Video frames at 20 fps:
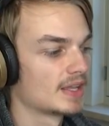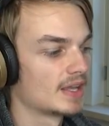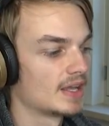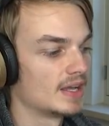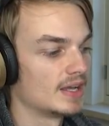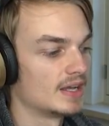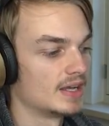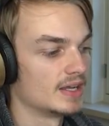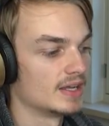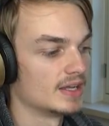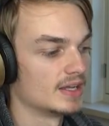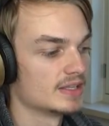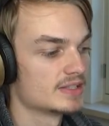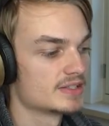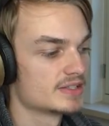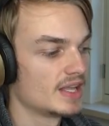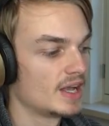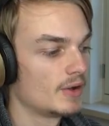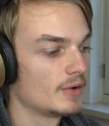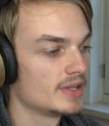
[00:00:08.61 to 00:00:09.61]

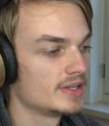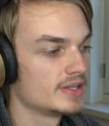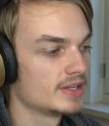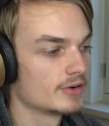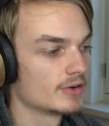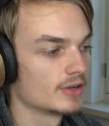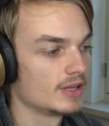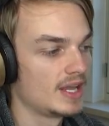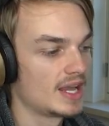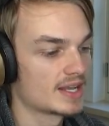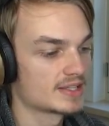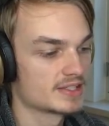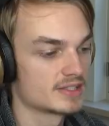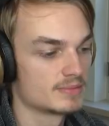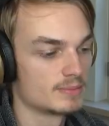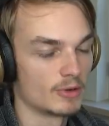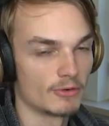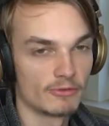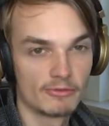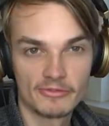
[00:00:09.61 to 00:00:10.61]
It's now in Early
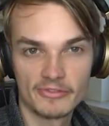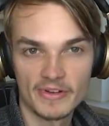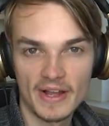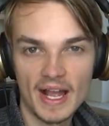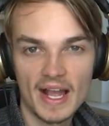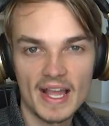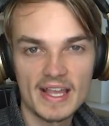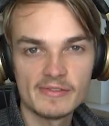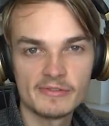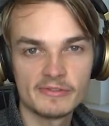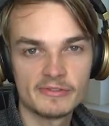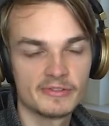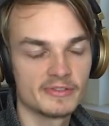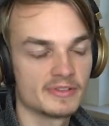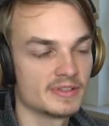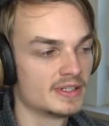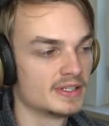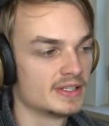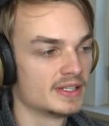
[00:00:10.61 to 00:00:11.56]
Access Mode 5.